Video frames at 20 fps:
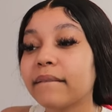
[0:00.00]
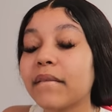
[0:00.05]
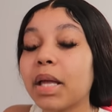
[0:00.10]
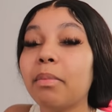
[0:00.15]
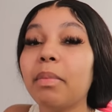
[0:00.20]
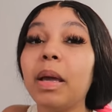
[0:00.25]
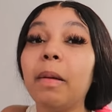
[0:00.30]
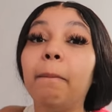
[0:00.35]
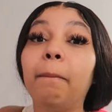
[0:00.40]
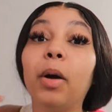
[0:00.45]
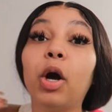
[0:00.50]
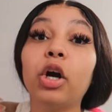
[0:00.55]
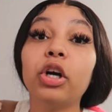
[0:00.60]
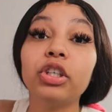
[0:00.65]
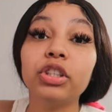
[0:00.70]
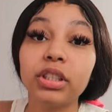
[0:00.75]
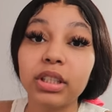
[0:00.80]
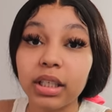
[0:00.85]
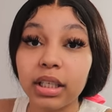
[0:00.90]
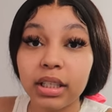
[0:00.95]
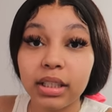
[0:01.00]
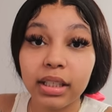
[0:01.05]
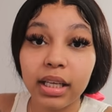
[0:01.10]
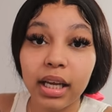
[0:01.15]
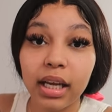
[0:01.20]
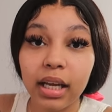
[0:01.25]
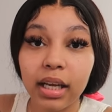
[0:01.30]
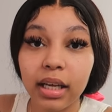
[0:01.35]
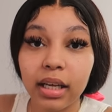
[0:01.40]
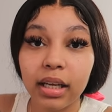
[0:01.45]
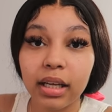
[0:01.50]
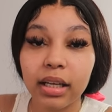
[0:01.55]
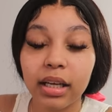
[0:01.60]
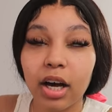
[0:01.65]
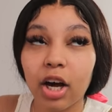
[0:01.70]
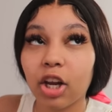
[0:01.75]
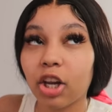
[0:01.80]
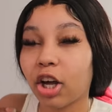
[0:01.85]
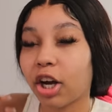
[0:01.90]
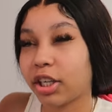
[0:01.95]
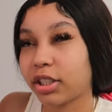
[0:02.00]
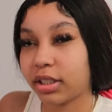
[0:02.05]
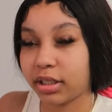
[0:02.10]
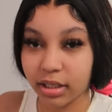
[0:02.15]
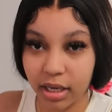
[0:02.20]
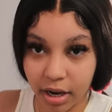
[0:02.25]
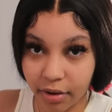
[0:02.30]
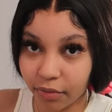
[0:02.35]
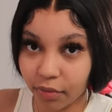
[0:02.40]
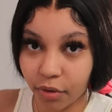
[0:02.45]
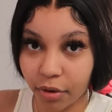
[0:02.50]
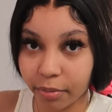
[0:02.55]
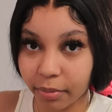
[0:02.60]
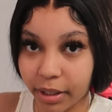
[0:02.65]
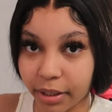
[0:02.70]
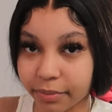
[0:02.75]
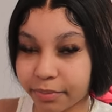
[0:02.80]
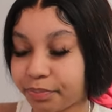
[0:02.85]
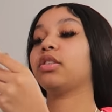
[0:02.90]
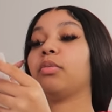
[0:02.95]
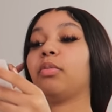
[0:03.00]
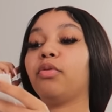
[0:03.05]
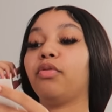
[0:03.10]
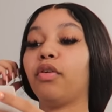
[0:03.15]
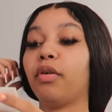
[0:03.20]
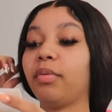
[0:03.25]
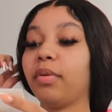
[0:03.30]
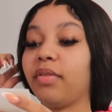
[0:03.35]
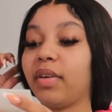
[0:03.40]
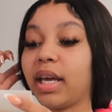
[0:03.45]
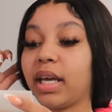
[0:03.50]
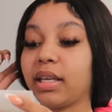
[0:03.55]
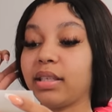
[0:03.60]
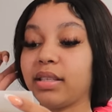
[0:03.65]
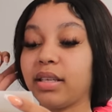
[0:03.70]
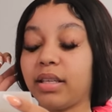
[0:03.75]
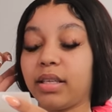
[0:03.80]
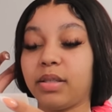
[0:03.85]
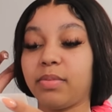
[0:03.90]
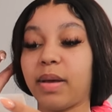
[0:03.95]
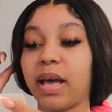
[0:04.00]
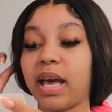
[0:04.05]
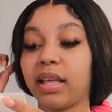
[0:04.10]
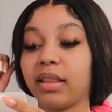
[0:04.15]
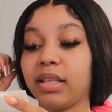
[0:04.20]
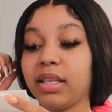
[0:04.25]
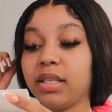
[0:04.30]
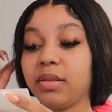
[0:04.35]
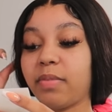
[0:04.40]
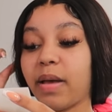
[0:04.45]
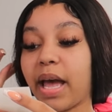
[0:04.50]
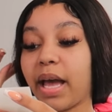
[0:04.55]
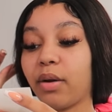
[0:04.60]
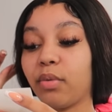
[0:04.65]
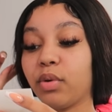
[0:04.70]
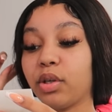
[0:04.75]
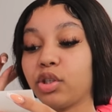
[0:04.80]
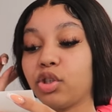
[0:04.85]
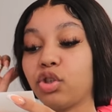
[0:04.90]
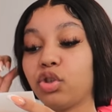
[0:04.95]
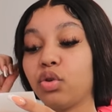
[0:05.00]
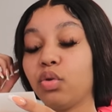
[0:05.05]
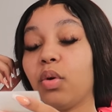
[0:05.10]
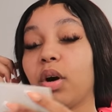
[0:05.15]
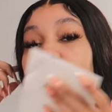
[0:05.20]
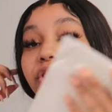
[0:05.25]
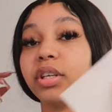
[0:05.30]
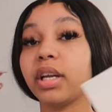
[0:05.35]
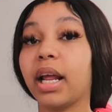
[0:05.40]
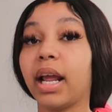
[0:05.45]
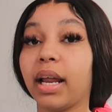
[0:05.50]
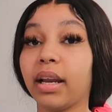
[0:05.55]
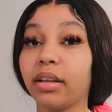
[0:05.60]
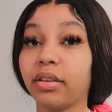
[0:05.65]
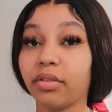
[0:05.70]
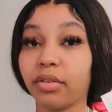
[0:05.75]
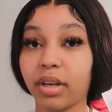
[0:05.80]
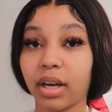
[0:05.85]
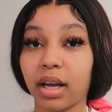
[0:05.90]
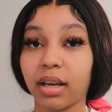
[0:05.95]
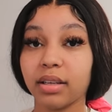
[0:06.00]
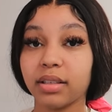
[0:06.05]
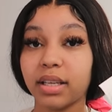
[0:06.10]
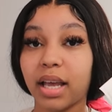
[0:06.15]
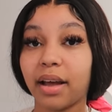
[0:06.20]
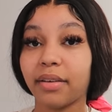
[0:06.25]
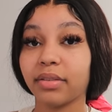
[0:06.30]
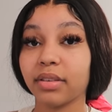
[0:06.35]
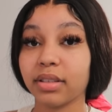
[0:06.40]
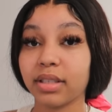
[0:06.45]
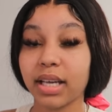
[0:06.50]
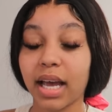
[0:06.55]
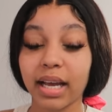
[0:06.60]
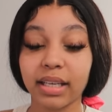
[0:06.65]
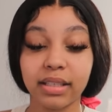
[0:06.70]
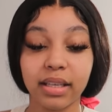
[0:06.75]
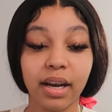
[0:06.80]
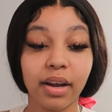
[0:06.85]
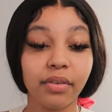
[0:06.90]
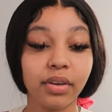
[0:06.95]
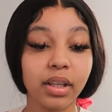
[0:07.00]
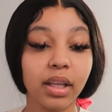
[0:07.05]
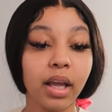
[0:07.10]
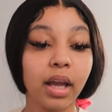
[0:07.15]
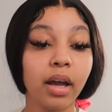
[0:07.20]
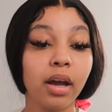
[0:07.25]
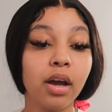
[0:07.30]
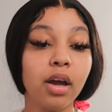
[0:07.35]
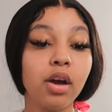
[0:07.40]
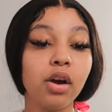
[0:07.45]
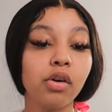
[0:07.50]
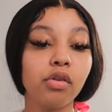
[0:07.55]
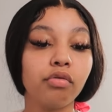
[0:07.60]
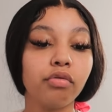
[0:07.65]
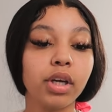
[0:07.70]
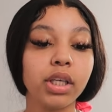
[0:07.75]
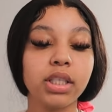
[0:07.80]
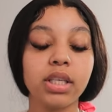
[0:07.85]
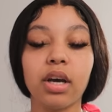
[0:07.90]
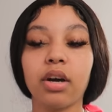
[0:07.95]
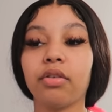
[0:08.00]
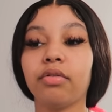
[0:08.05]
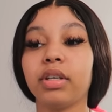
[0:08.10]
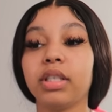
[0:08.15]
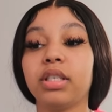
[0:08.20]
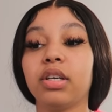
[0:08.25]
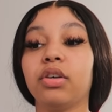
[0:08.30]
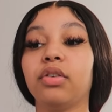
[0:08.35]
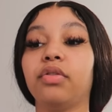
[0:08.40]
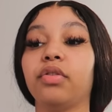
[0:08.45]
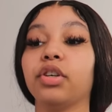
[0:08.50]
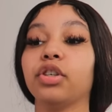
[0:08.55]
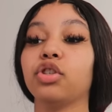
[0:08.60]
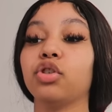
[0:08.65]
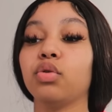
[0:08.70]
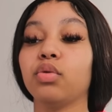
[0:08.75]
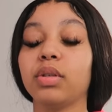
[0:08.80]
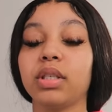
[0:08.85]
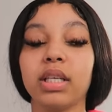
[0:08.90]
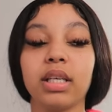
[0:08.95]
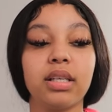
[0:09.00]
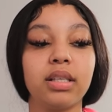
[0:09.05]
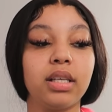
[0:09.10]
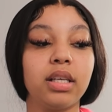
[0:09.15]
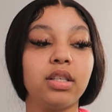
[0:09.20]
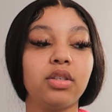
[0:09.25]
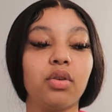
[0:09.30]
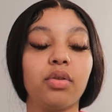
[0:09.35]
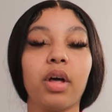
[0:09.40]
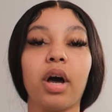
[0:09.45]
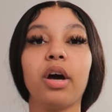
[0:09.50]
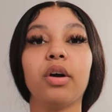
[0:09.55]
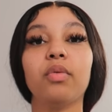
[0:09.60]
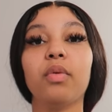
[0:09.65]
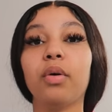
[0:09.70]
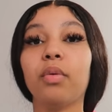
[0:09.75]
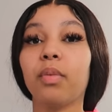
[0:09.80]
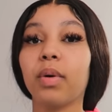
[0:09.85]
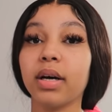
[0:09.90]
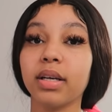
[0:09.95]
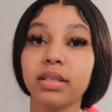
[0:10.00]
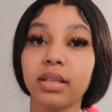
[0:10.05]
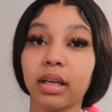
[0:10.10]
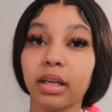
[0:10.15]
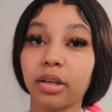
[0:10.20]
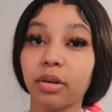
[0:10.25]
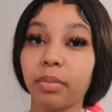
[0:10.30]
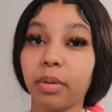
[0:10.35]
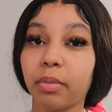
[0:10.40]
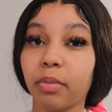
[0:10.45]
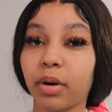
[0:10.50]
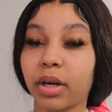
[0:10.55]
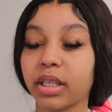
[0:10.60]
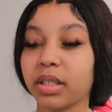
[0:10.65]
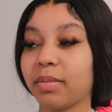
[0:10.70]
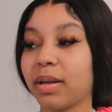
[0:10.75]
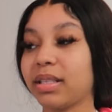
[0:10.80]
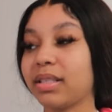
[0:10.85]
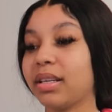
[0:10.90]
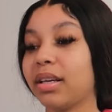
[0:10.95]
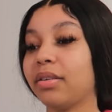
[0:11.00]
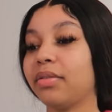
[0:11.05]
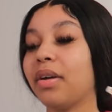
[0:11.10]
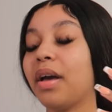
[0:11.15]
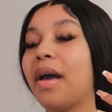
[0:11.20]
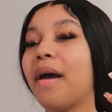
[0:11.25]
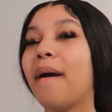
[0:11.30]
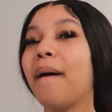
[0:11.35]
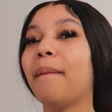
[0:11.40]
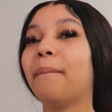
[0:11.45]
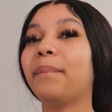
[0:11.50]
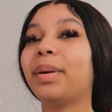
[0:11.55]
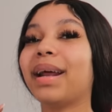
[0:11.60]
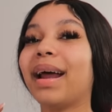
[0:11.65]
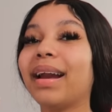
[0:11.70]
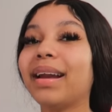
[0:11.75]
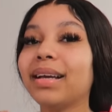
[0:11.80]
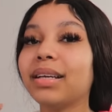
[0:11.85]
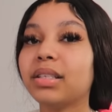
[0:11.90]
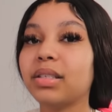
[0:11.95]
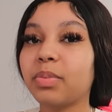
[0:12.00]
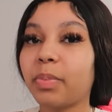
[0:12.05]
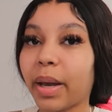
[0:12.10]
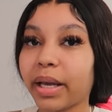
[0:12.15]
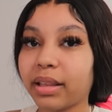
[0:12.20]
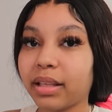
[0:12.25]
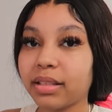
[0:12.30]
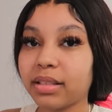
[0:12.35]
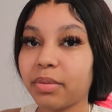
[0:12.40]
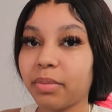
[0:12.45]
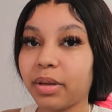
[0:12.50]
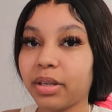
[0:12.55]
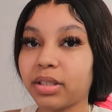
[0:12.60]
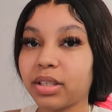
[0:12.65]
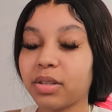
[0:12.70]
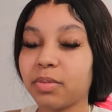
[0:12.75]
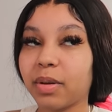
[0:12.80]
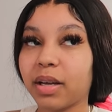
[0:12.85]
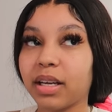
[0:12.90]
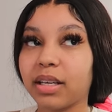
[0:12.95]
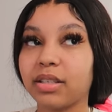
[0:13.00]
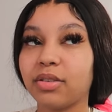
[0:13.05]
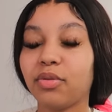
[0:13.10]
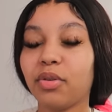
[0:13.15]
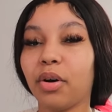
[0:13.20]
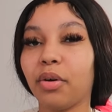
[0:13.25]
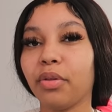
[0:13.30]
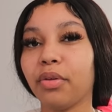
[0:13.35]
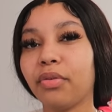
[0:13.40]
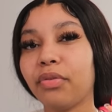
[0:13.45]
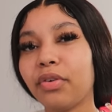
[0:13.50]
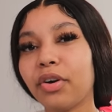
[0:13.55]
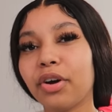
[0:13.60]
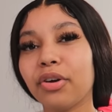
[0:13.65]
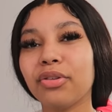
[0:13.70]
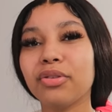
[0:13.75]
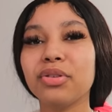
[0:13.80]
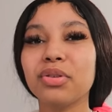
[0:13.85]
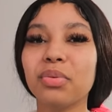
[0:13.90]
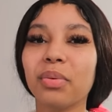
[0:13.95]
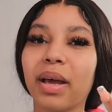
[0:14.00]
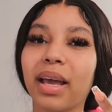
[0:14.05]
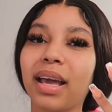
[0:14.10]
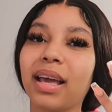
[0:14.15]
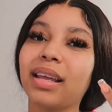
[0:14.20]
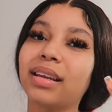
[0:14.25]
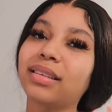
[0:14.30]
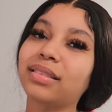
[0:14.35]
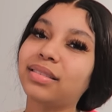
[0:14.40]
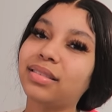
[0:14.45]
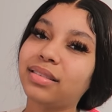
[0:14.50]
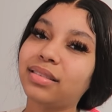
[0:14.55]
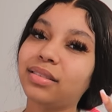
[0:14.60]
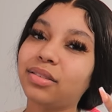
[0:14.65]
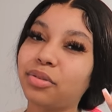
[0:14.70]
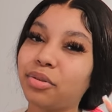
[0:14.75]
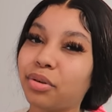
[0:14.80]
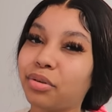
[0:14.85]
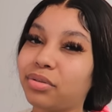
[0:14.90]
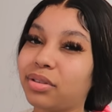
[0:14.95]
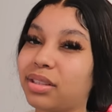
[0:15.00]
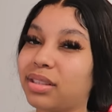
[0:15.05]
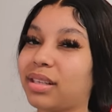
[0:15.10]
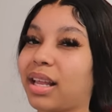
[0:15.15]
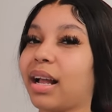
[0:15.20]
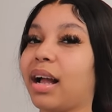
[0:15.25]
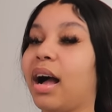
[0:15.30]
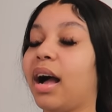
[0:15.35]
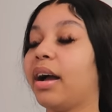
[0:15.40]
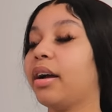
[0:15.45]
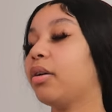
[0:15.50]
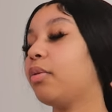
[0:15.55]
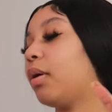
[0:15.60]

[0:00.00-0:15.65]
me personally, a large is not for me. So before we even get into this bag, this bag was $283 after tax and everything Retail retailed for 260 so the other one was a little bit more expensive. But I'd expect it to be just because, you know, the fur, the suede is, you know, just like a higher